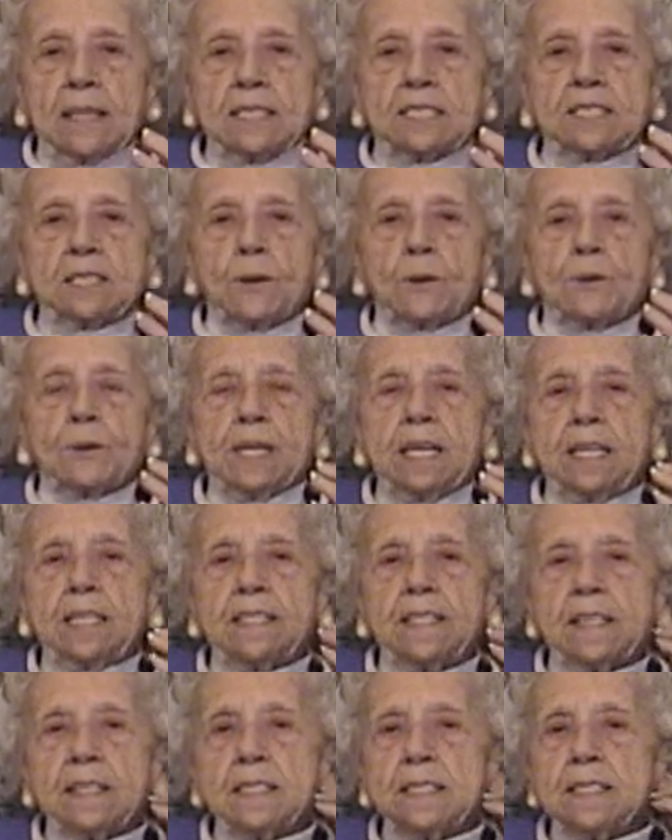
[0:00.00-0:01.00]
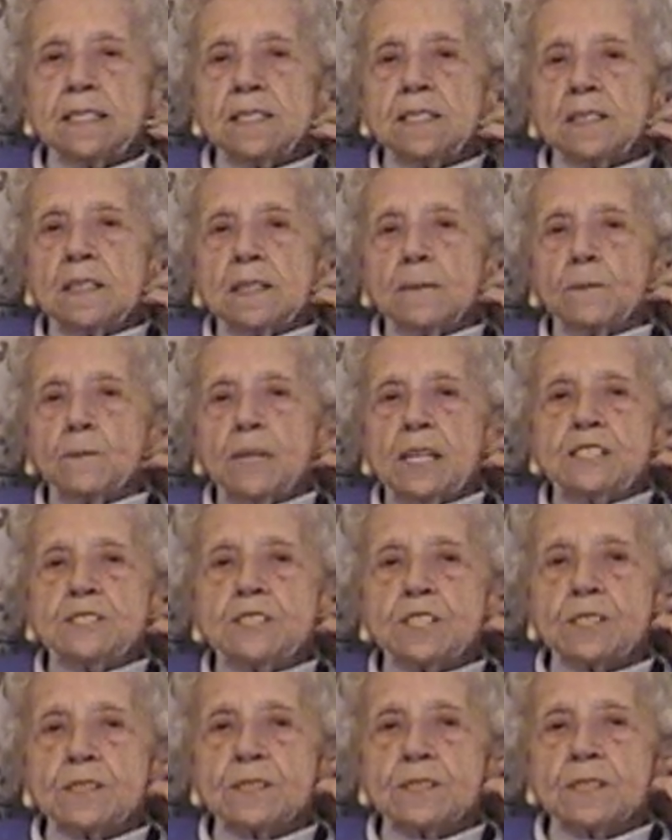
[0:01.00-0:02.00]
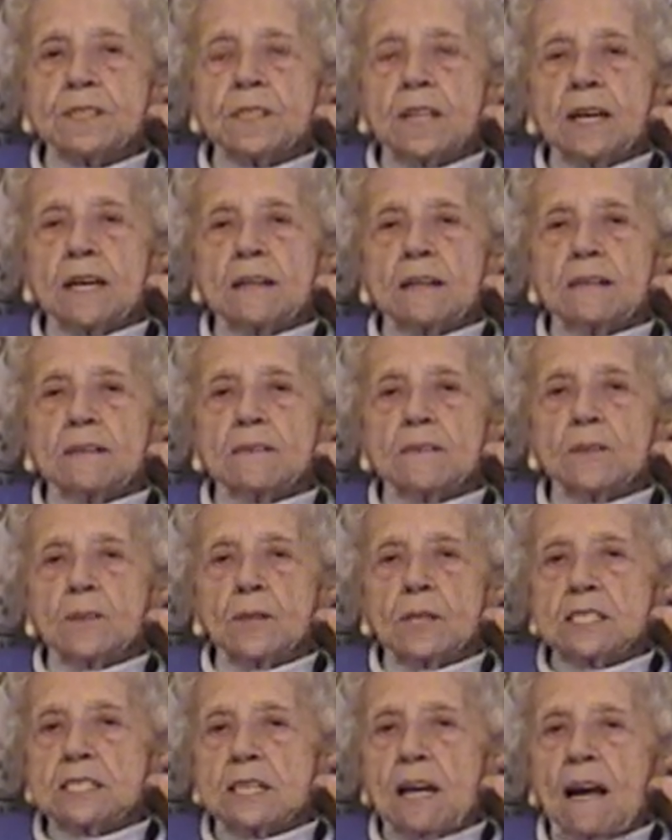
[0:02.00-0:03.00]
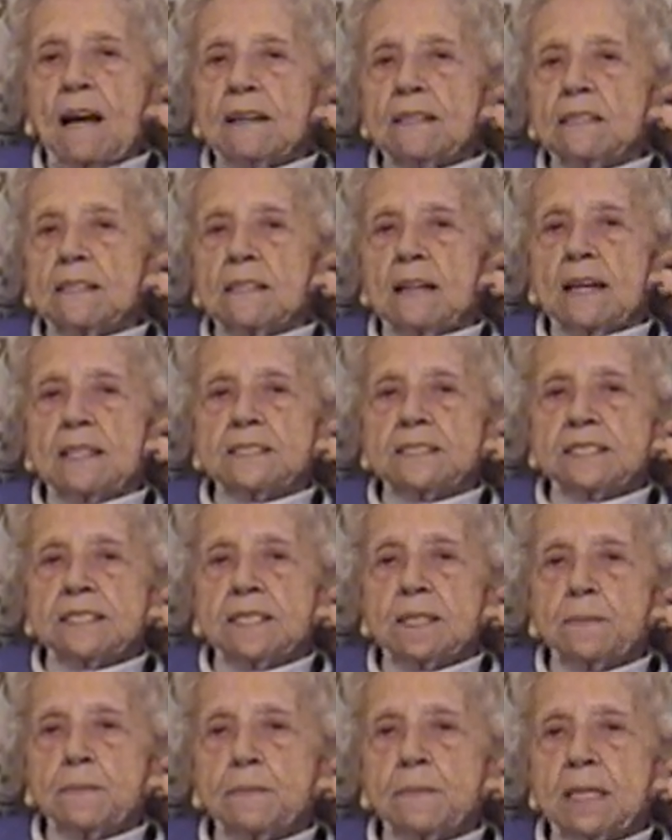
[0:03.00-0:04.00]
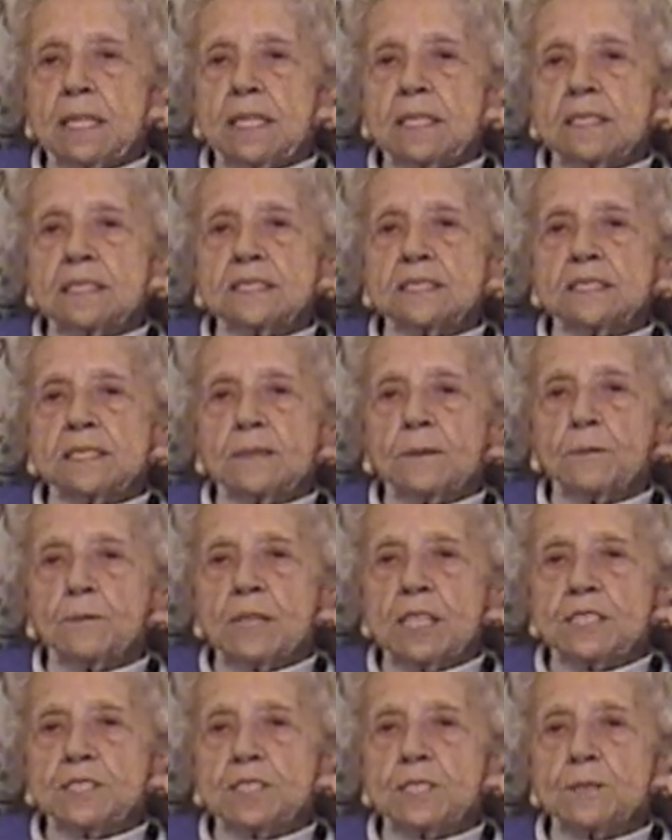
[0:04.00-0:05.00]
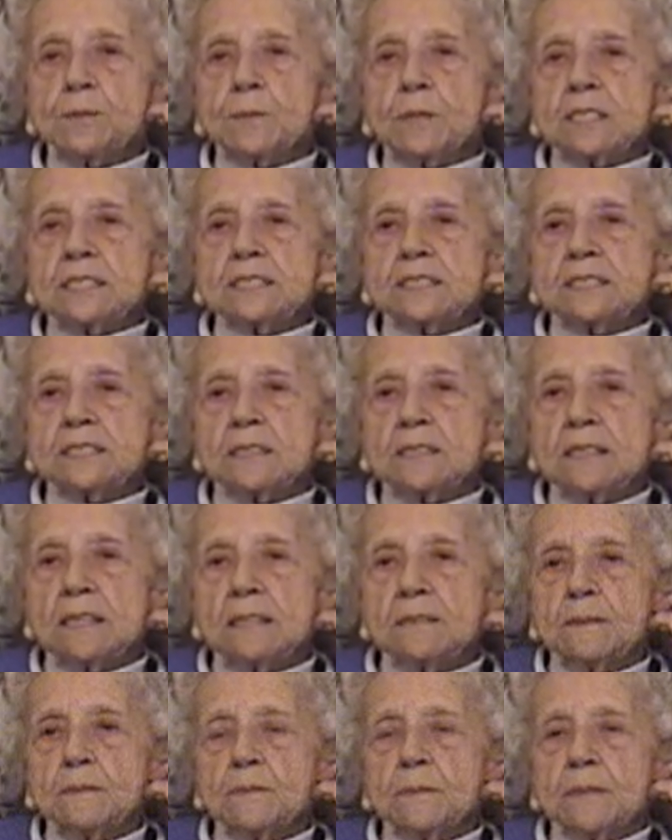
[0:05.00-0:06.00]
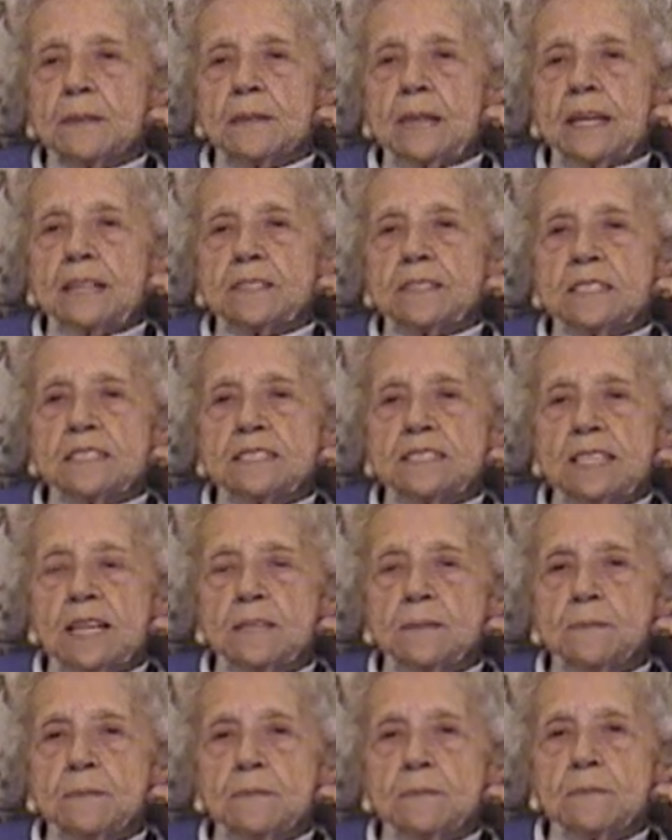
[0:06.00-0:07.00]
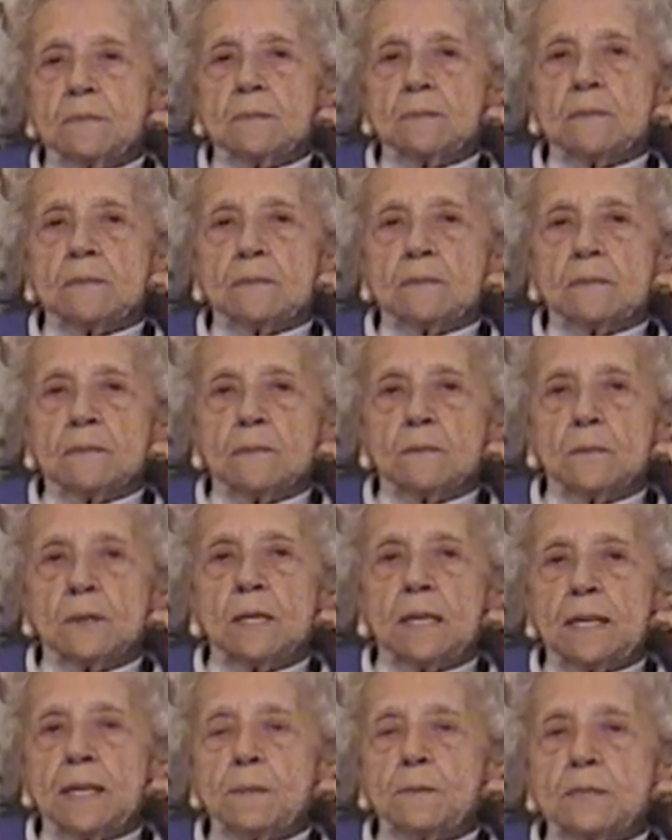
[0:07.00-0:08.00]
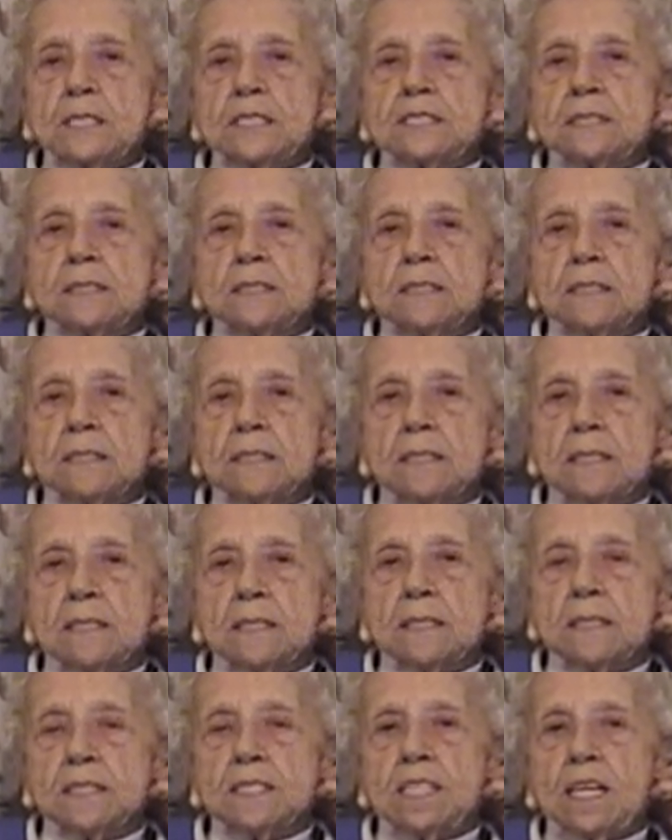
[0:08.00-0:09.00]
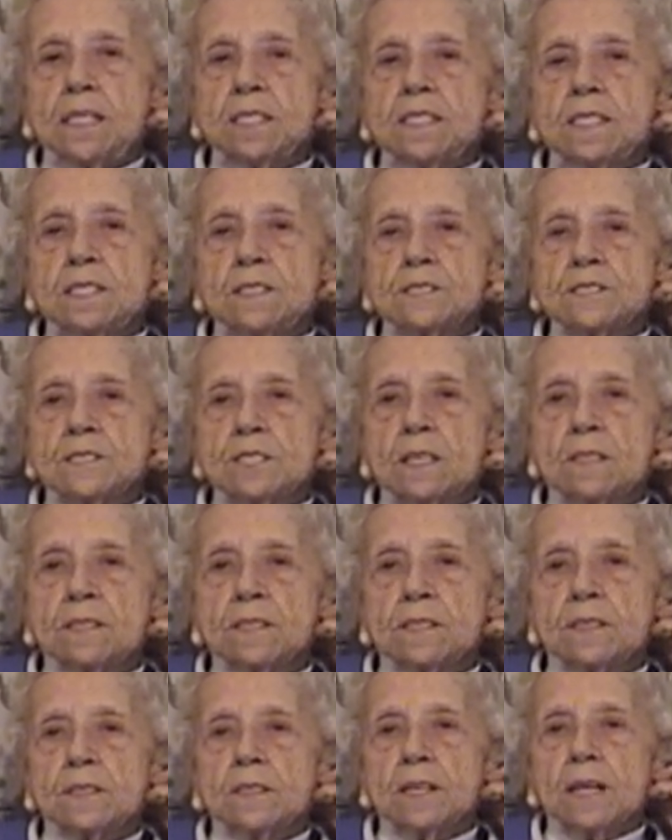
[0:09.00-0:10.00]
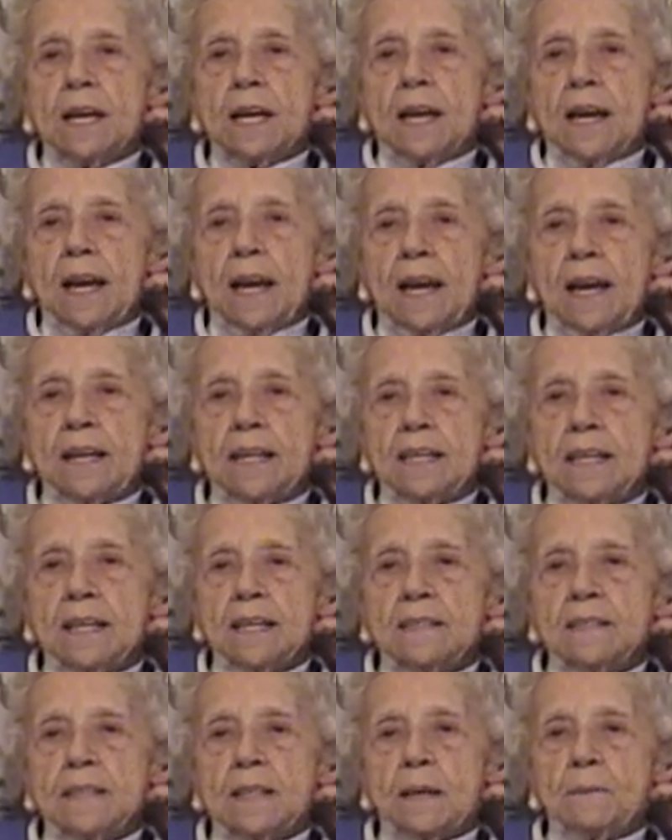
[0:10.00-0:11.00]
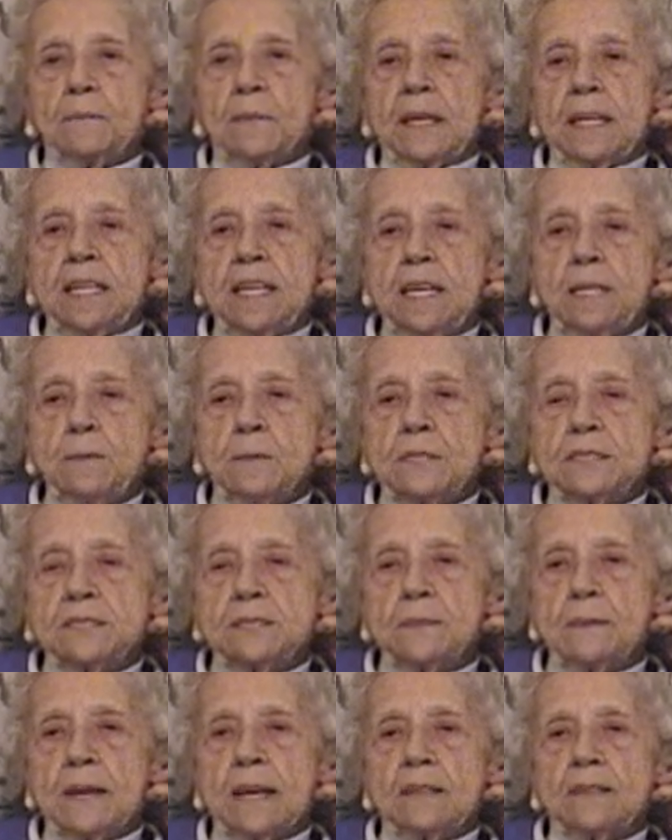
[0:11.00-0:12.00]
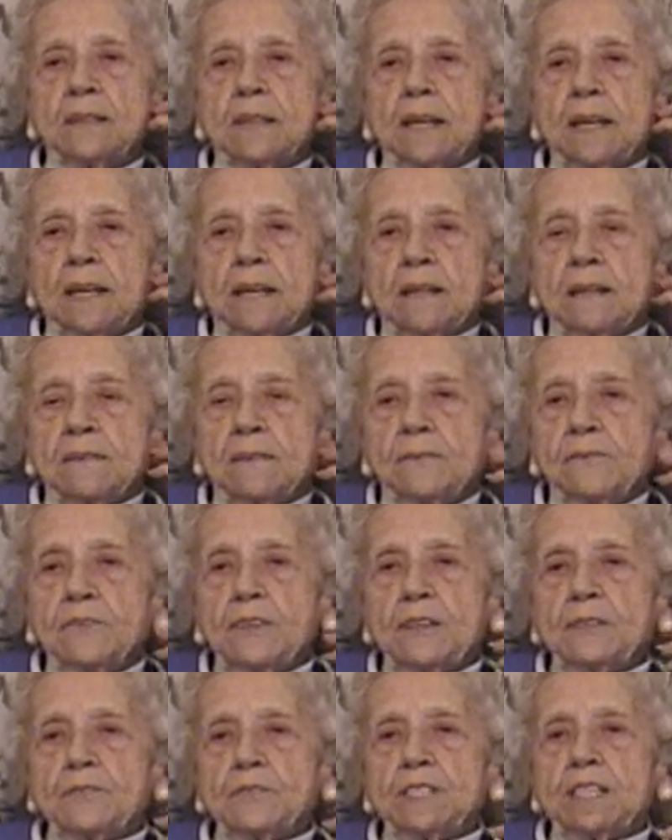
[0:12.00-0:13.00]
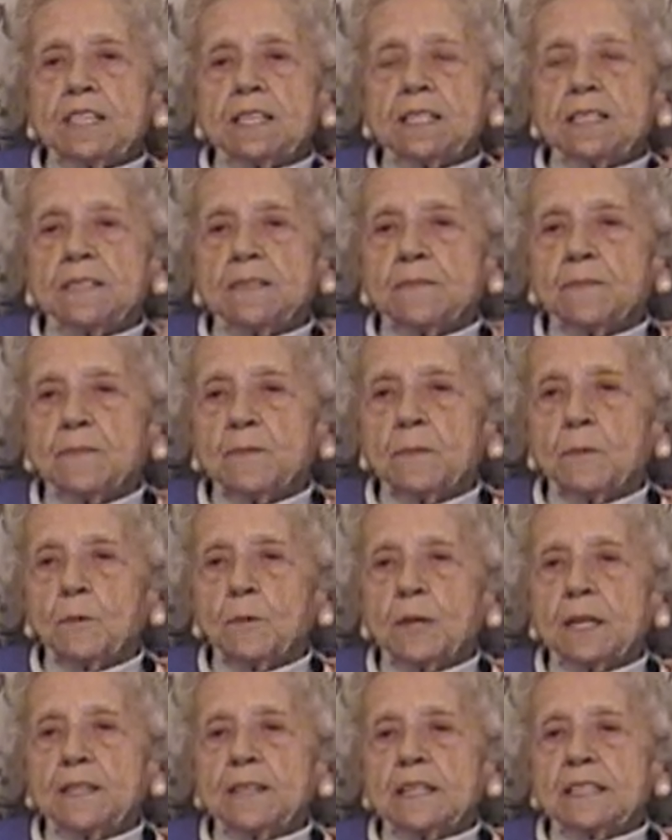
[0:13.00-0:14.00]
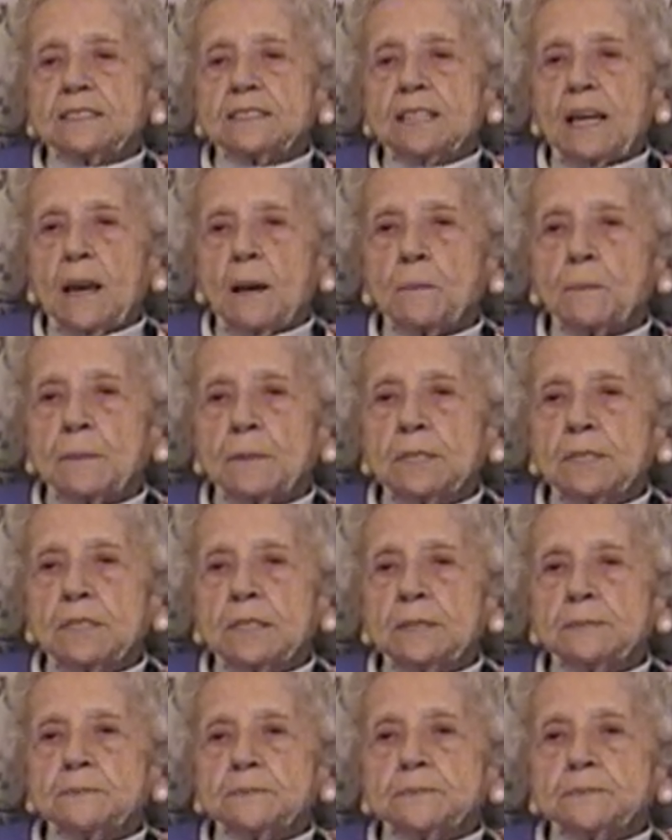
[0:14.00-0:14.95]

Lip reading: so he then, Richard, of course, idolized him, because Richard was at the same, well, he was 10 years younger, and but he was about 15 when this happened,